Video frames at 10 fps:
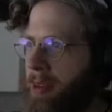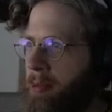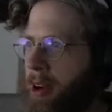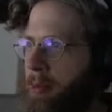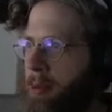
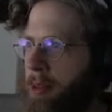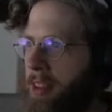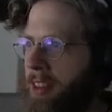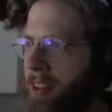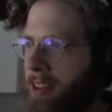Probably
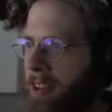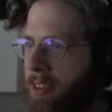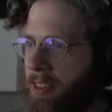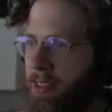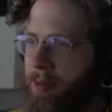they'll
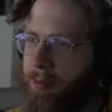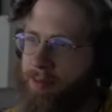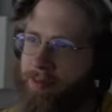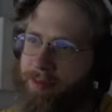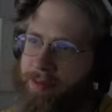just
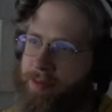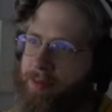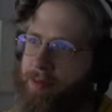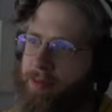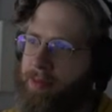
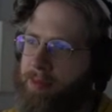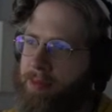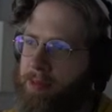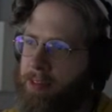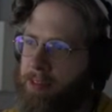
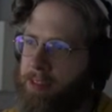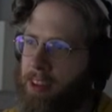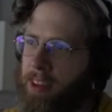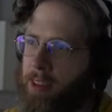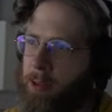
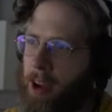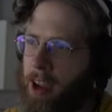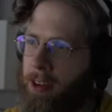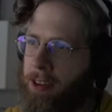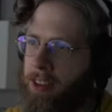futz
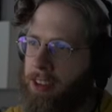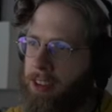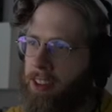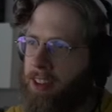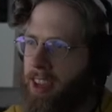around and
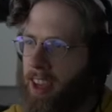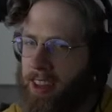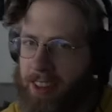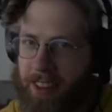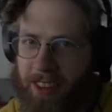in the
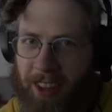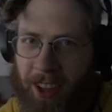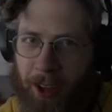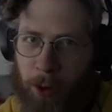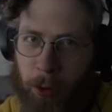end
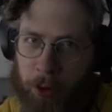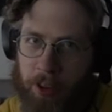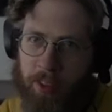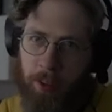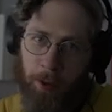we'll
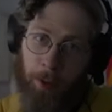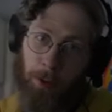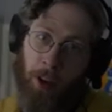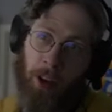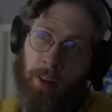just do the
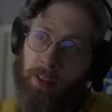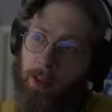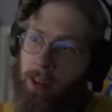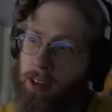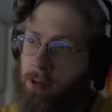run off
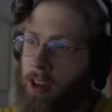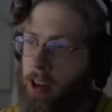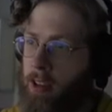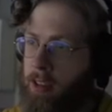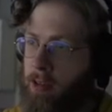screen, run
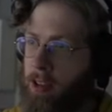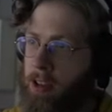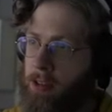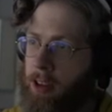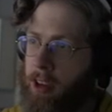on screen
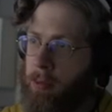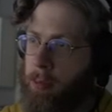trick.